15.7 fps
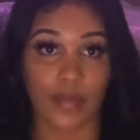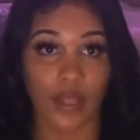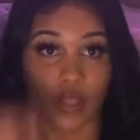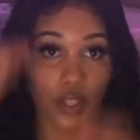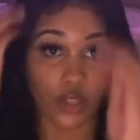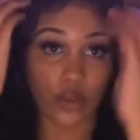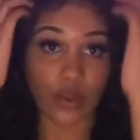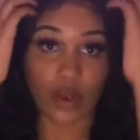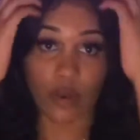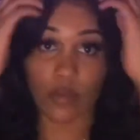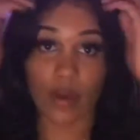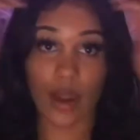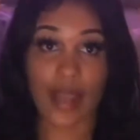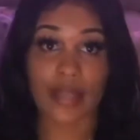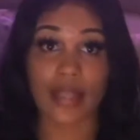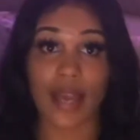You want to
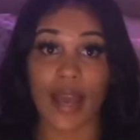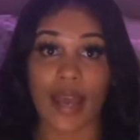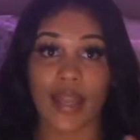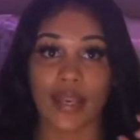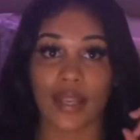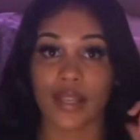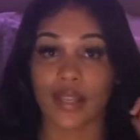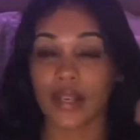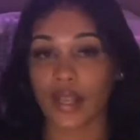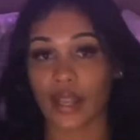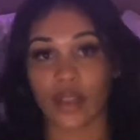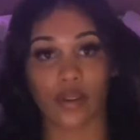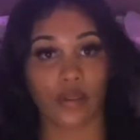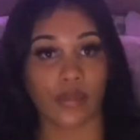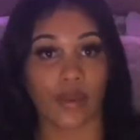write that idea down,